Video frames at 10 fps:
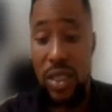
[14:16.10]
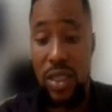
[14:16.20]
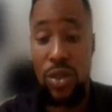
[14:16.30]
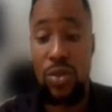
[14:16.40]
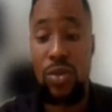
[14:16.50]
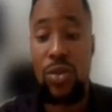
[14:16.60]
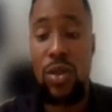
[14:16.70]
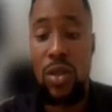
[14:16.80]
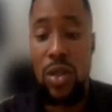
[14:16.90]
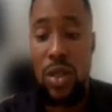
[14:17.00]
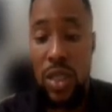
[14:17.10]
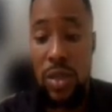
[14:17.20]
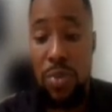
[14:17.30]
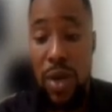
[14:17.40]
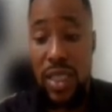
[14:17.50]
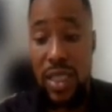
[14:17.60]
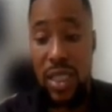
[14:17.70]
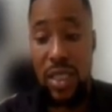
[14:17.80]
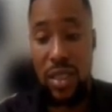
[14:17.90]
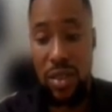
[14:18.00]
You know, it's best
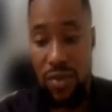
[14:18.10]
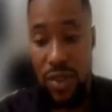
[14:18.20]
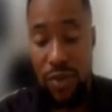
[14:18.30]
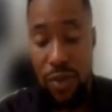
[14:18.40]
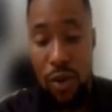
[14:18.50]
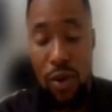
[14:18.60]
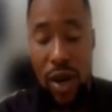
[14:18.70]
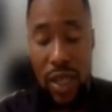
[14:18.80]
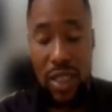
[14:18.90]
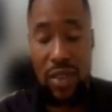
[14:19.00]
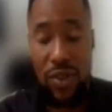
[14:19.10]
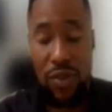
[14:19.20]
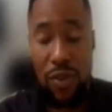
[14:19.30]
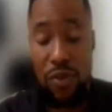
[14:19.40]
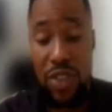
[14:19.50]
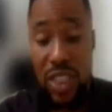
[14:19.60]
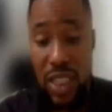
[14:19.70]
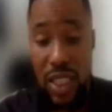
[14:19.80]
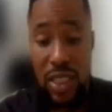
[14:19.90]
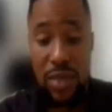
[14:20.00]
seen in V4, I think V4,
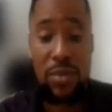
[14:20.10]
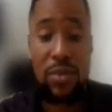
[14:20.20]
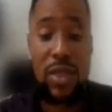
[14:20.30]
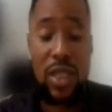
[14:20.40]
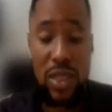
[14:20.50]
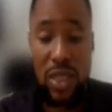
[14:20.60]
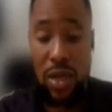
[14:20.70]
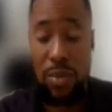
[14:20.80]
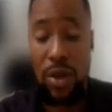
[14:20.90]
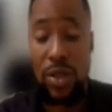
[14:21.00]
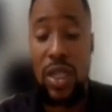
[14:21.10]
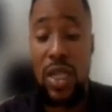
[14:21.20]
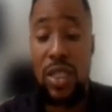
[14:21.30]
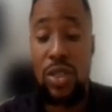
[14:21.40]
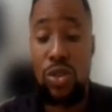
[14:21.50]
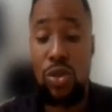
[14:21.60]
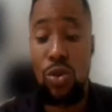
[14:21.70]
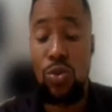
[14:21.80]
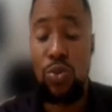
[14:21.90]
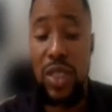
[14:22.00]
V6, thereabout.
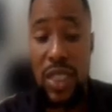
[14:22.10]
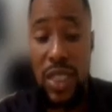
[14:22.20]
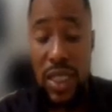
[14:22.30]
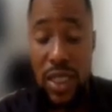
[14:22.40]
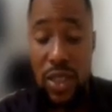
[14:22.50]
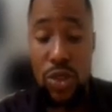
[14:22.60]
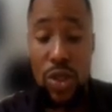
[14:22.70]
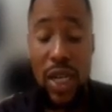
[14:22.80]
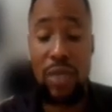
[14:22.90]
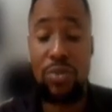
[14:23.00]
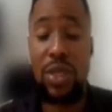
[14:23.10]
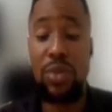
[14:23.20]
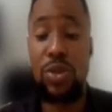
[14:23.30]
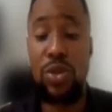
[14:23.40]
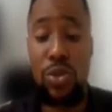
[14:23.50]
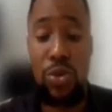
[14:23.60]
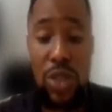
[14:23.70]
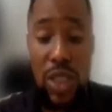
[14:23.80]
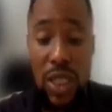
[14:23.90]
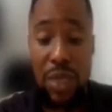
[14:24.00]
So with this, you can be able to
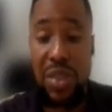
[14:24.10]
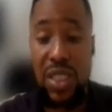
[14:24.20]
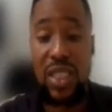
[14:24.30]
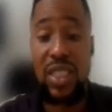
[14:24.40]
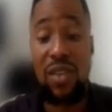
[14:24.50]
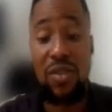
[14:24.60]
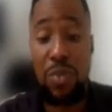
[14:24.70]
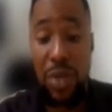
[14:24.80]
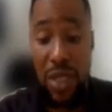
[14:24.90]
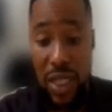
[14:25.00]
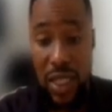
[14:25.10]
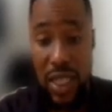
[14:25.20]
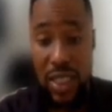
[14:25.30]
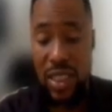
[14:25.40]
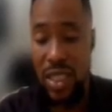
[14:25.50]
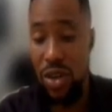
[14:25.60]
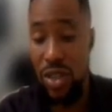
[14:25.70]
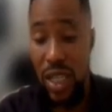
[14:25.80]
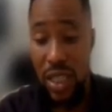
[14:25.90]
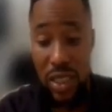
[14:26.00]
say a patient is having pericarditis. The
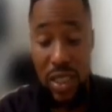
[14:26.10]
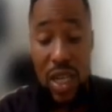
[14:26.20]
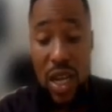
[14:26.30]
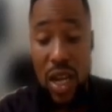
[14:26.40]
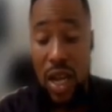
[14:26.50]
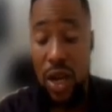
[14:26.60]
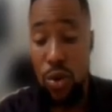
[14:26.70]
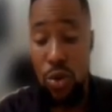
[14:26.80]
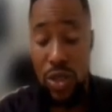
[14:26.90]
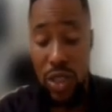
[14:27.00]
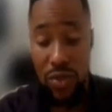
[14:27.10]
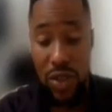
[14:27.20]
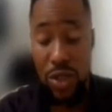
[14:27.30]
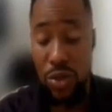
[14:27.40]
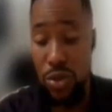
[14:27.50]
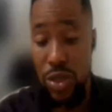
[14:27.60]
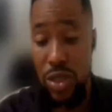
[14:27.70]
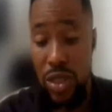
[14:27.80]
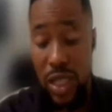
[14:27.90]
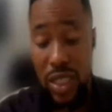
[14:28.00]
other thing, echo is a very good
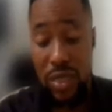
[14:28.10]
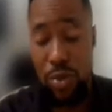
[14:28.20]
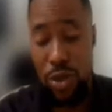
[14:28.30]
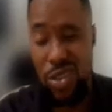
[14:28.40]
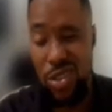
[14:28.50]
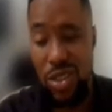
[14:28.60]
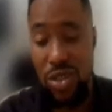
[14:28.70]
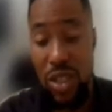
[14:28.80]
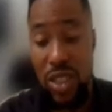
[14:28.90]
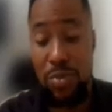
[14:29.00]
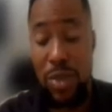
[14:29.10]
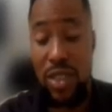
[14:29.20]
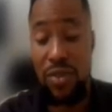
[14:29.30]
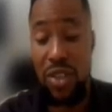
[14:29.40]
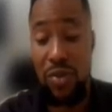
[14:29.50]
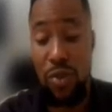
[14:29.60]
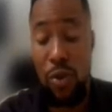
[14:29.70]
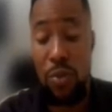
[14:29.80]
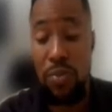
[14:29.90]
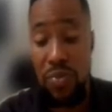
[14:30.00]
test, but not really specific for